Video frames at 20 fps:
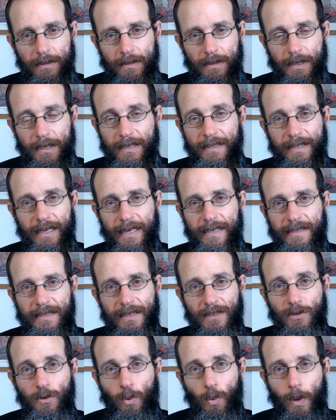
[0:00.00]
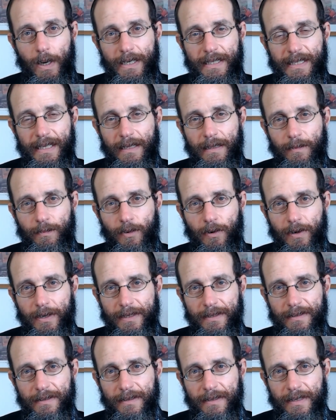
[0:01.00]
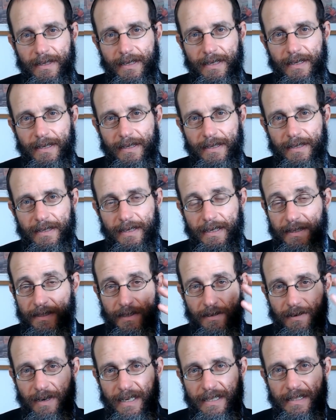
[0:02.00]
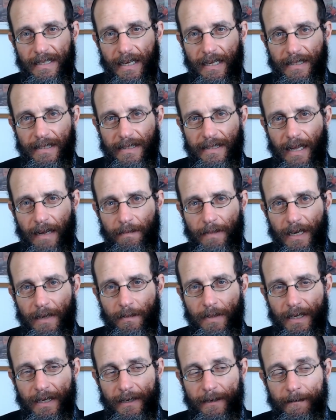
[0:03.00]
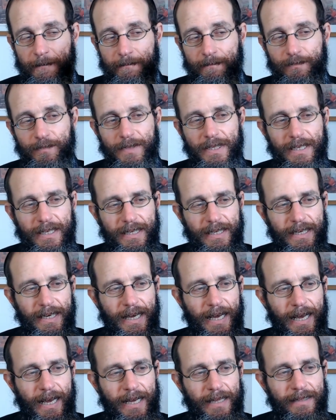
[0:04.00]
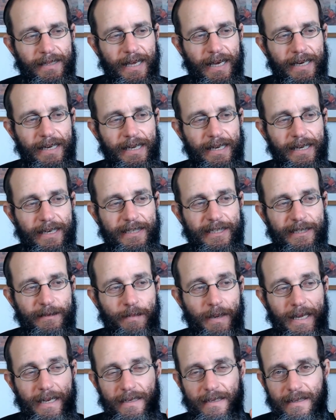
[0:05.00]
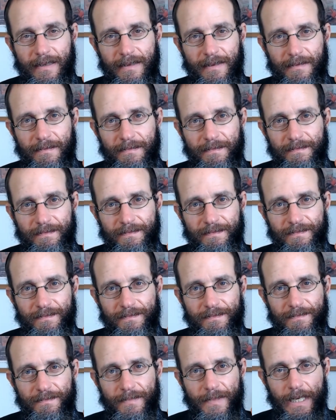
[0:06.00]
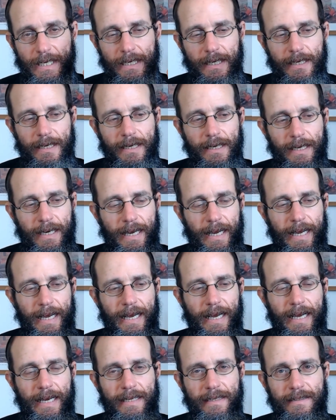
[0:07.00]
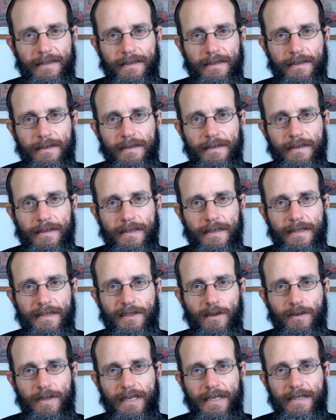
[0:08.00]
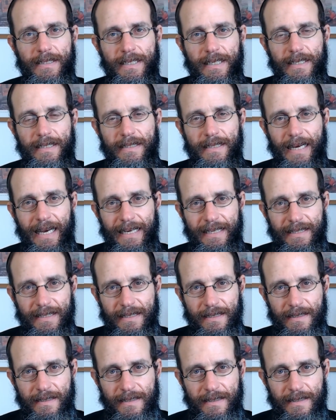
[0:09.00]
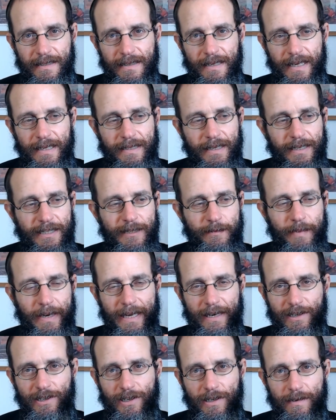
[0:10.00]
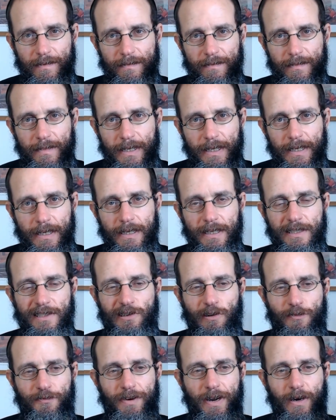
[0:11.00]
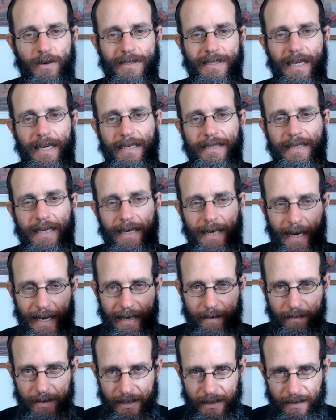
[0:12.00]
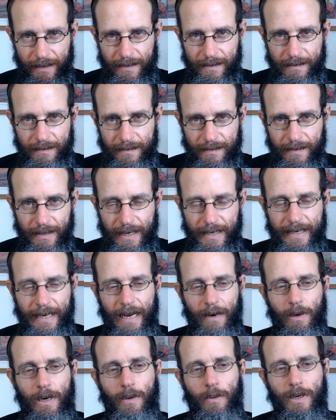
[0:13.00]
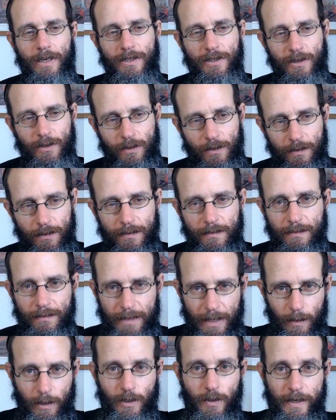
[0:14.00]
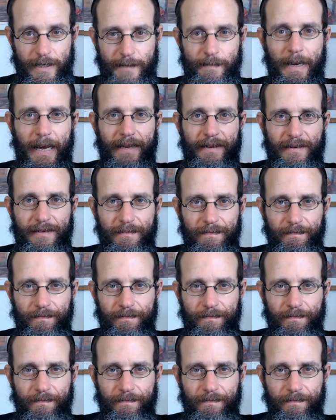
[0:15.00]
condensed into one single point, as crazy as that may be. And then it expanded. And so this is essence and expansion. So Pharaoh is like saying, I am here, and now I want to expand.